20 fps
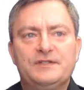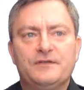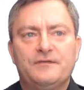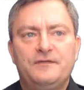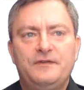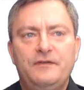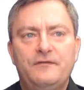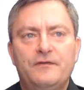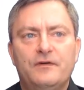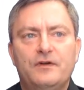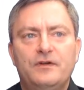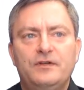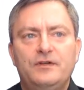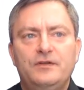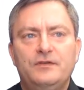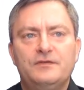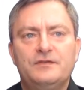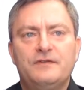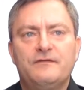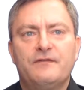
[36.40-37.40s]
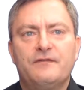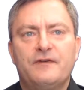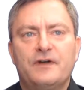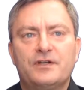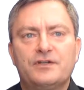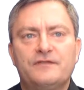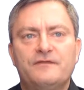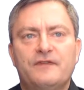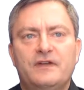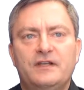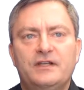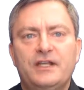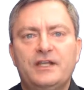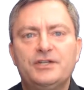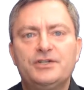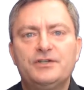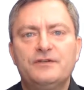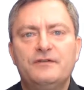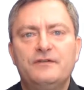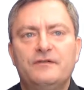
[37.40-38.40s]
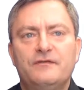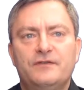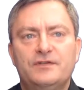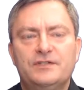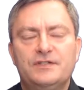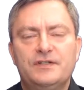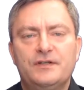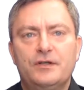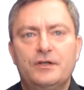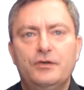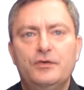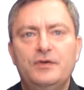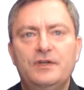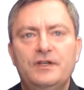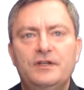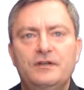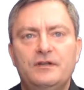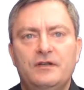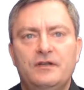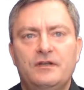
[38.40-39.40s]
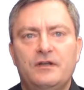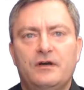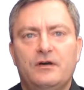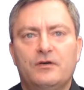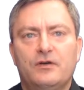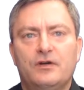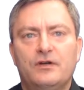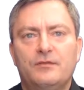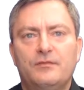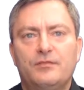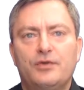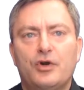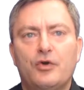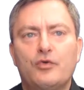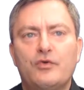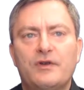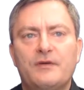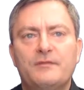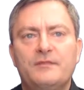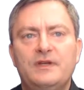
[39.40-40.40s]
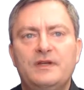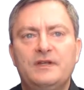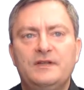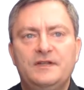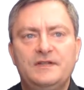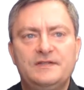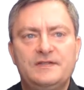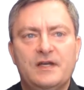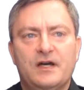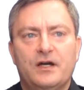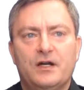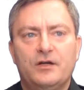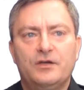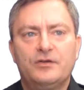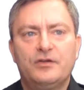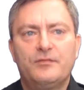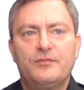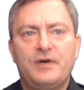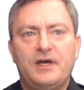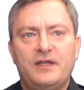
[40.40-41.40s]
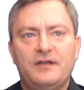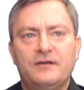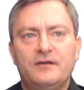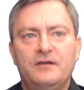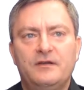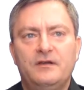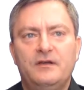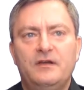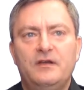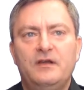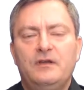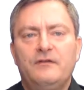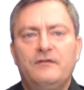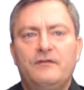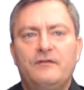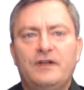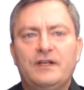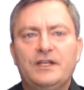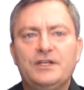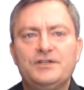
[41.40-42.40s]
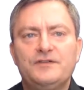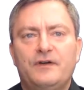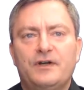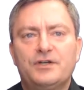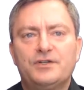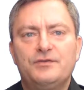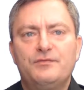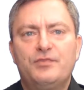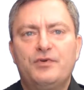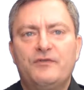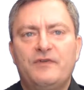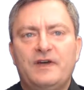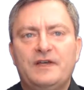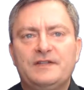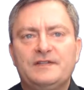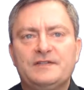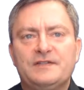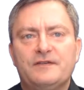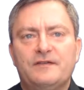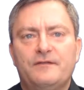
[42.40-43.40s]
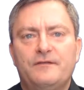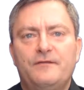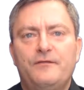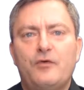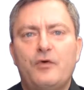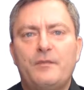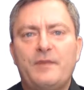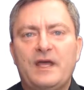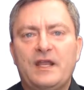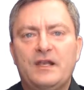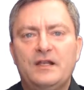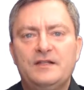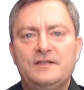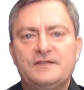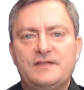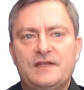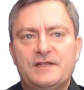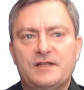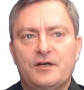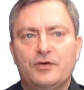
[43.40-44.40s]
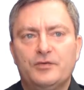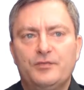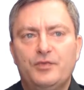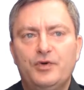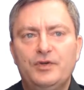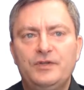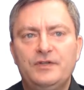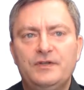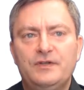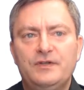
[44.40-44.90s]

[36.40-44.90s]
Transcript: of default using the function validation, which is included in our program dcr.py. The validation function provides 4 panels as output.